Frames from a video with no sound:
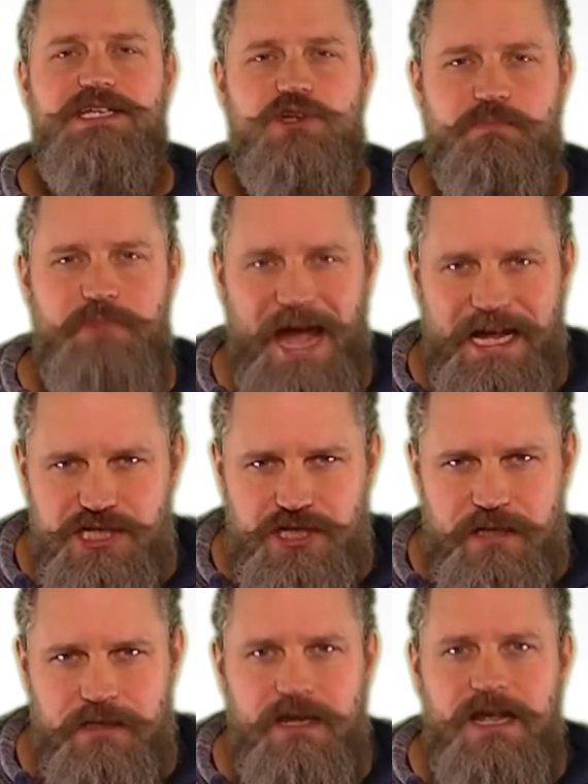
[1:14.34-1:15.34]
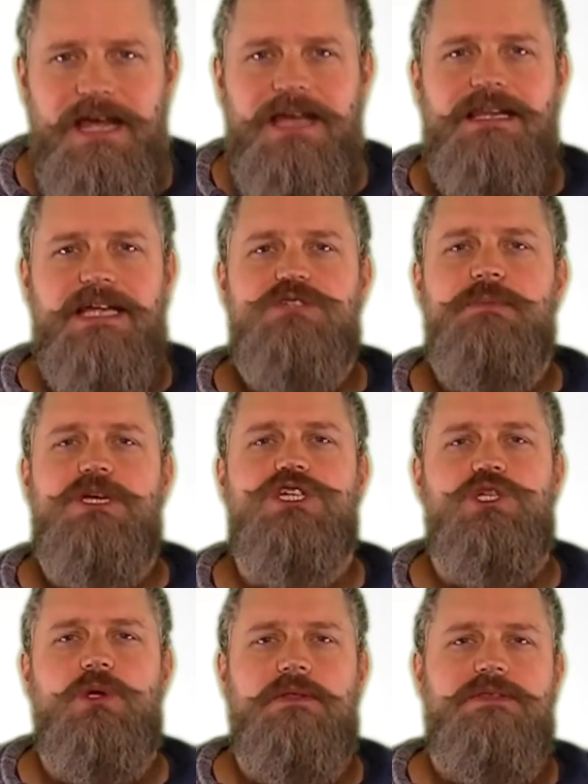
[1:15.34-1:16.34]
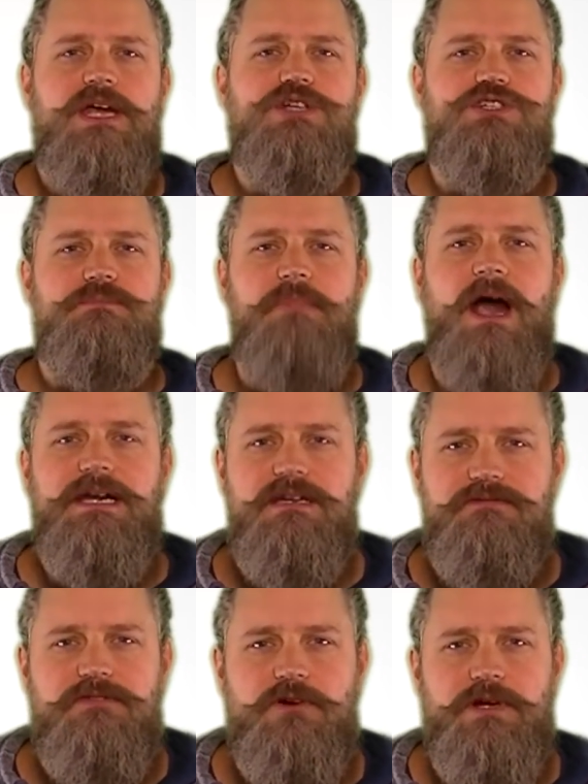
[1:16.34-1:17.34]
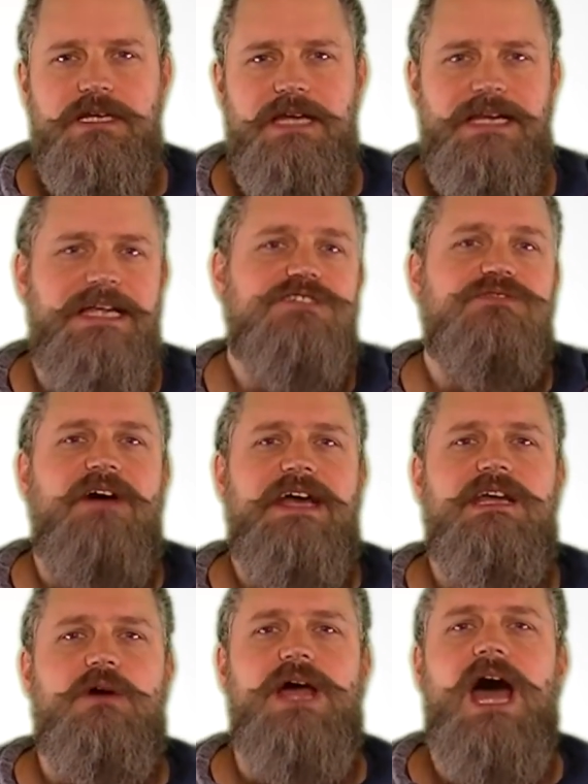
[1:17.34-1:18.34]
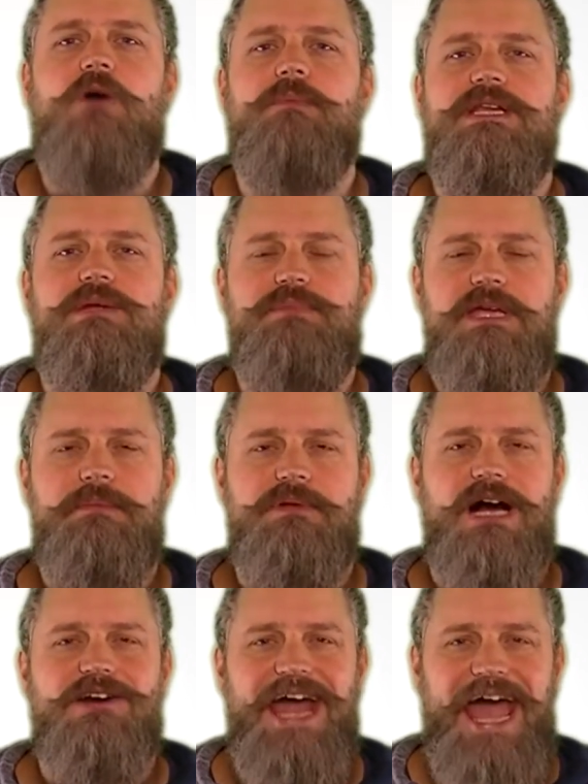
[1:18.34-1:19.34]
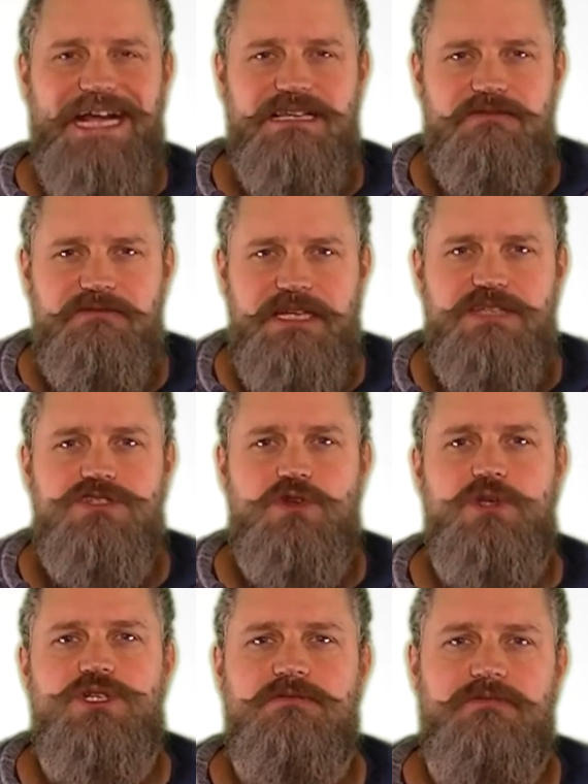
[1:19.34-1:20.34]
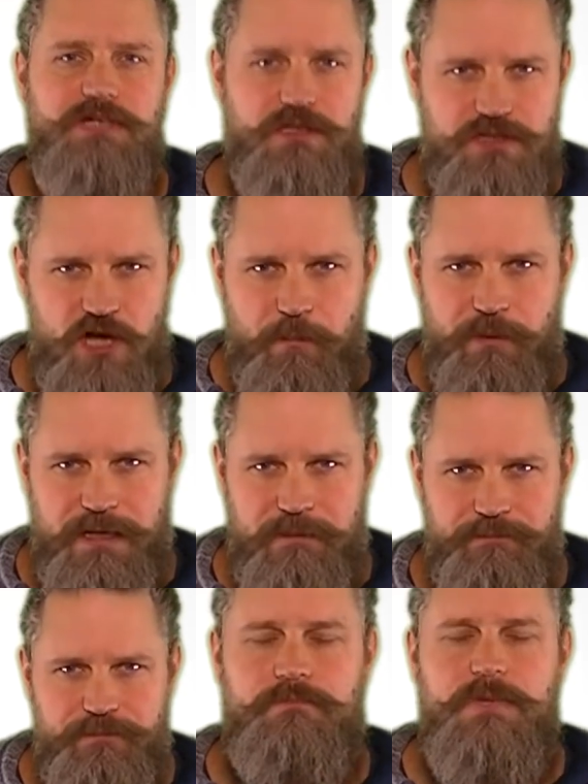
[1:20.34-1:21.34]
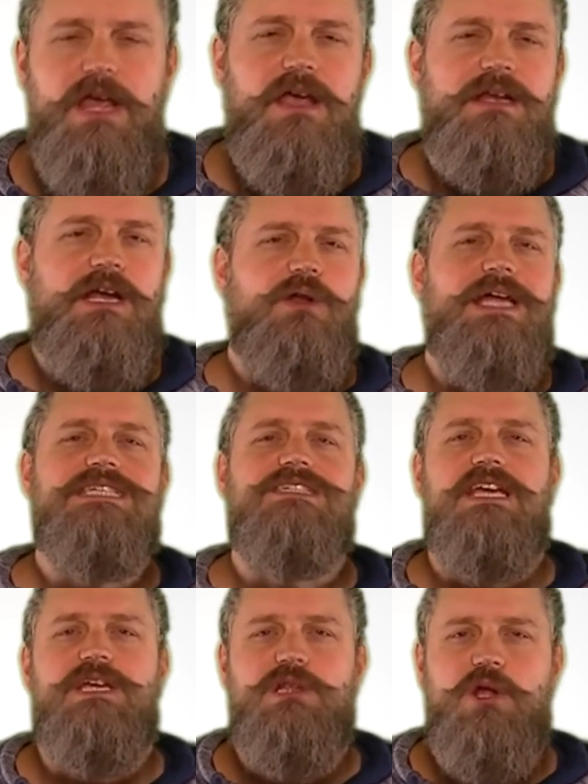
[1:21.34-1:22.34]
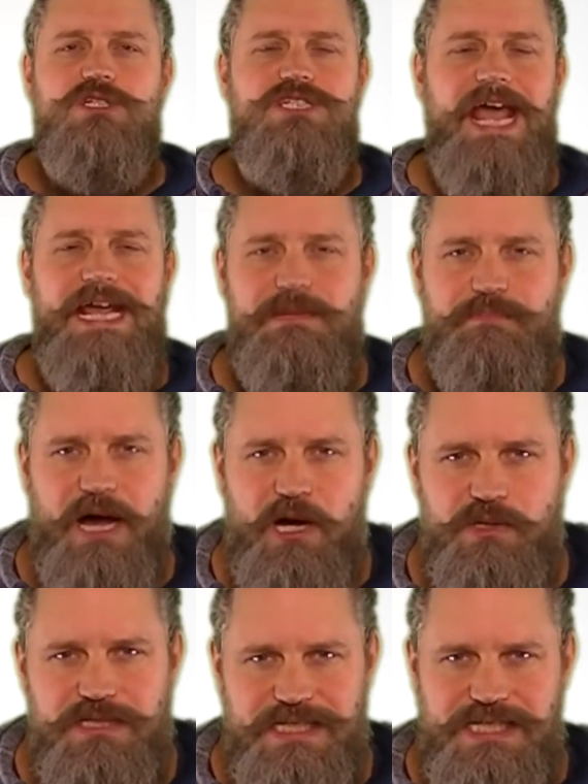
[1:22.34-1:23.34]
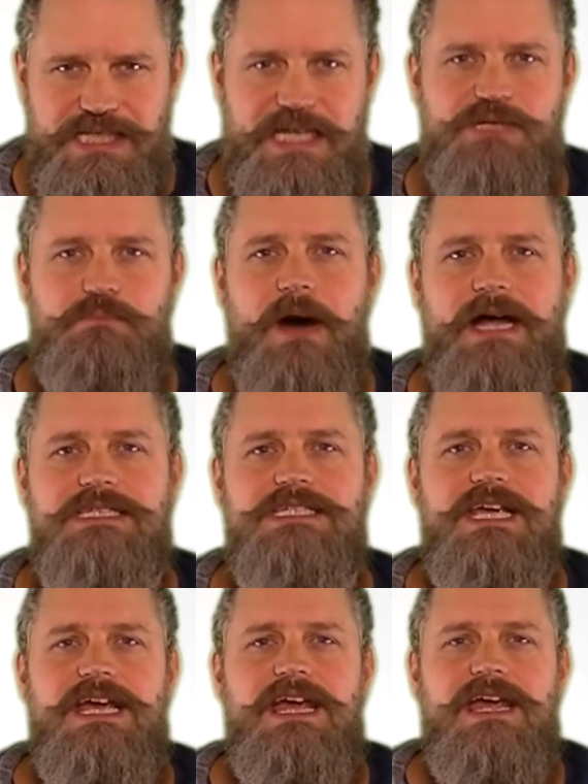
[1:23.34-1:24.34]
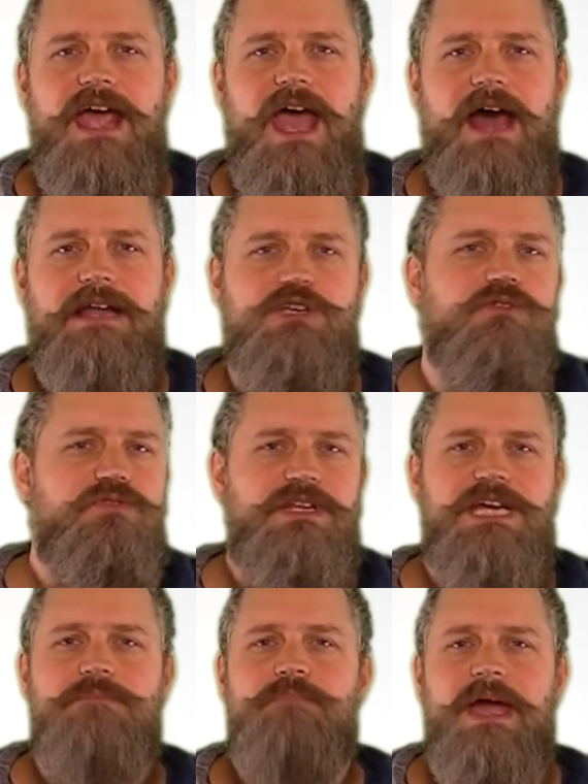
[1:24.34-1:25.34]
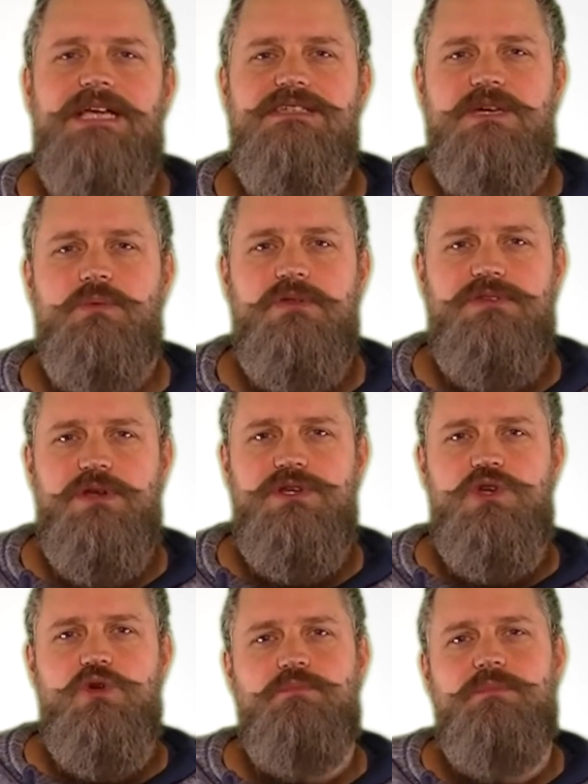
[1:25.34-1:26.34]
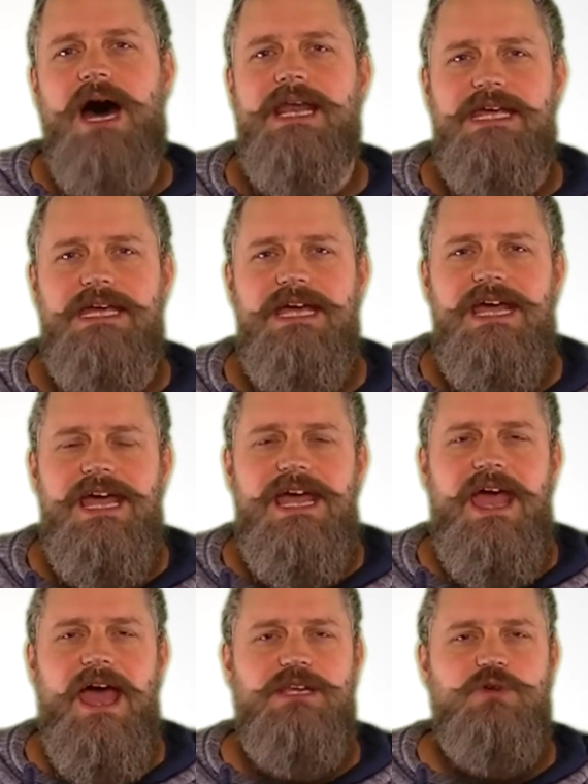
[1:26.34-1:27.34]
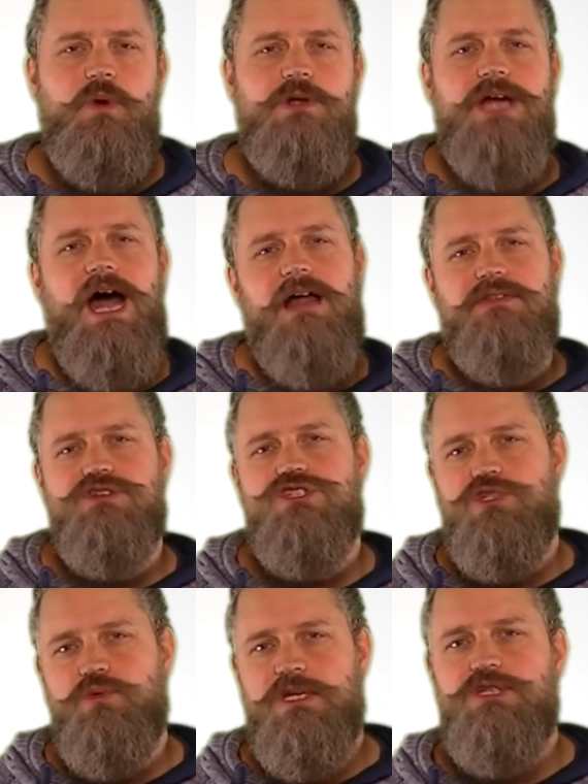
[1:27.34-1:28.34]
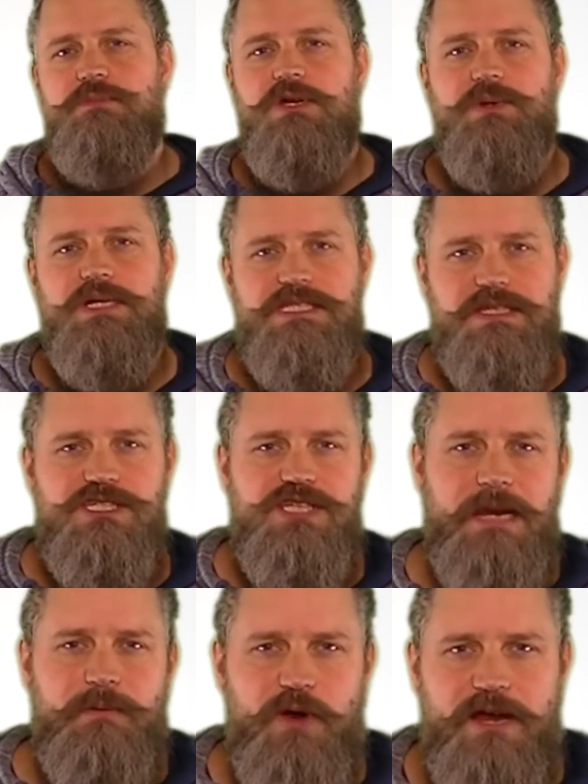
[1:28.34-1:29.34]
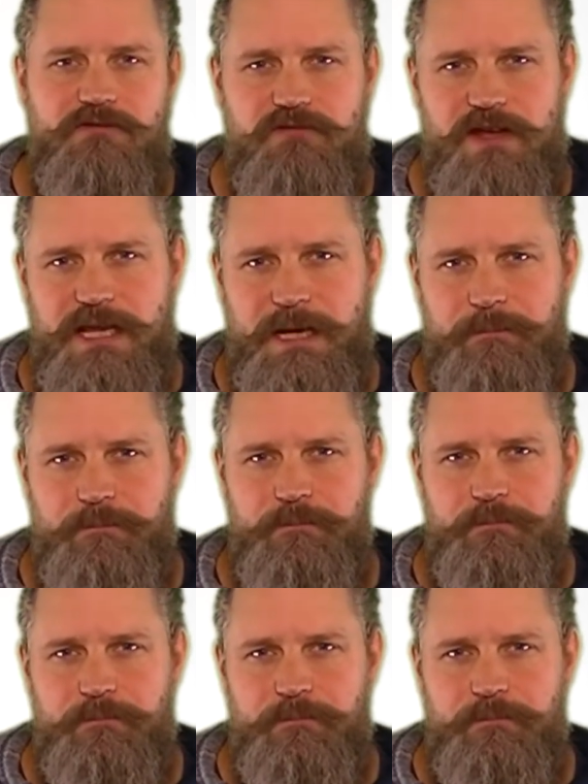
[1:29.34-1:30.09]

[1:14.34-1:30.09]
your passion, let's make sure that there's a market for it, and let's find out how many people are actively searching for your topic. Now, let's say you lost 80 pounds in 6 months and you're feeling amazing with your new body and you want others to experience the same great feeling.